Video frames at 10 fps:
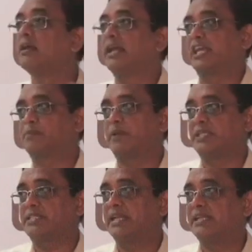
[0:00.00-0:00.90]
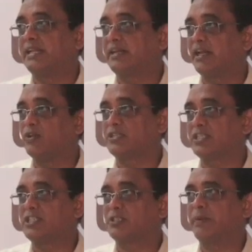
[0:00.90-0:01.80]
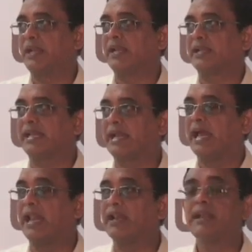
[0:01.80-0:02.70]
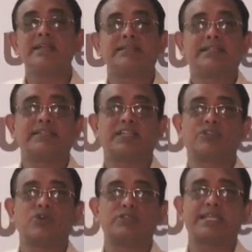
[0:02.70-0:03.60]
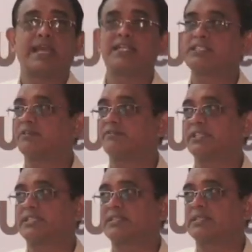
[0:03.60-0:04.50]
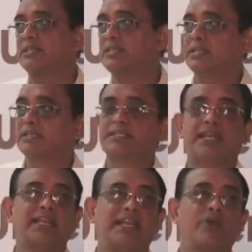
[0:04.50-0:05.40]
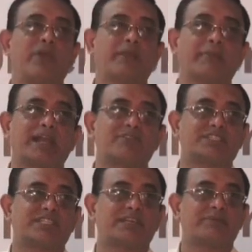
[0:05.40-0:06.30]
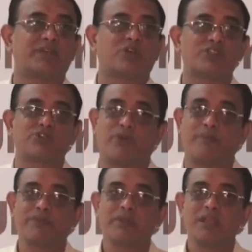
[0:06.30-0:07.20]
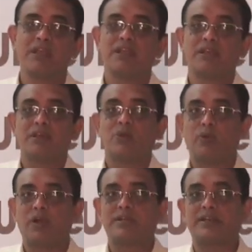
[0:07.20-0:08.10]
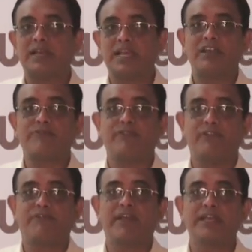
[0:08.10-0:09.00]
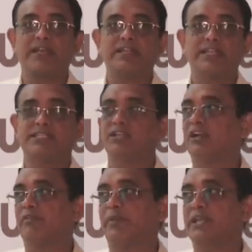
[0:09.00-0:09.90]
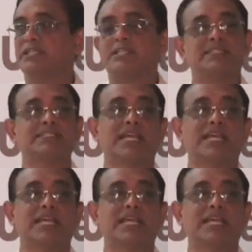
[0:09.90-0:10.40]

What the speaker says: expressed, and it reduces the spinal canal, then there is no chance of this suddenly going back with treatment also. What relief we find in these sort of patients is